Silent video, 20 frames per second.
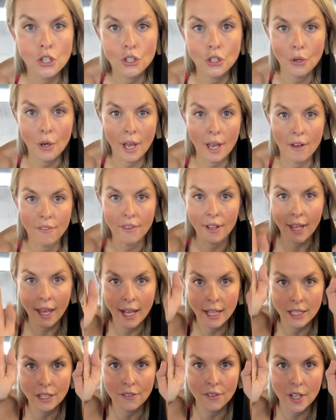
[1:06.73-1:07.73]
You have
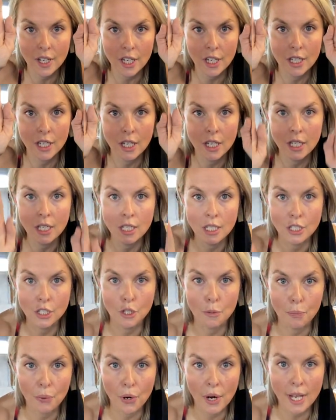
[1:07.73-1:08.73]
elevated,
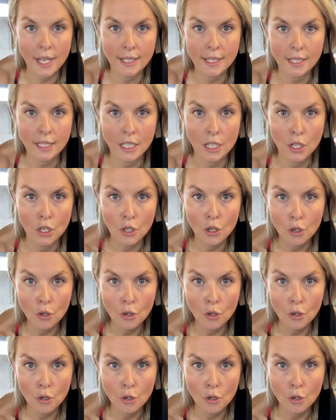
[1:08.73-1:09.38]
depressed,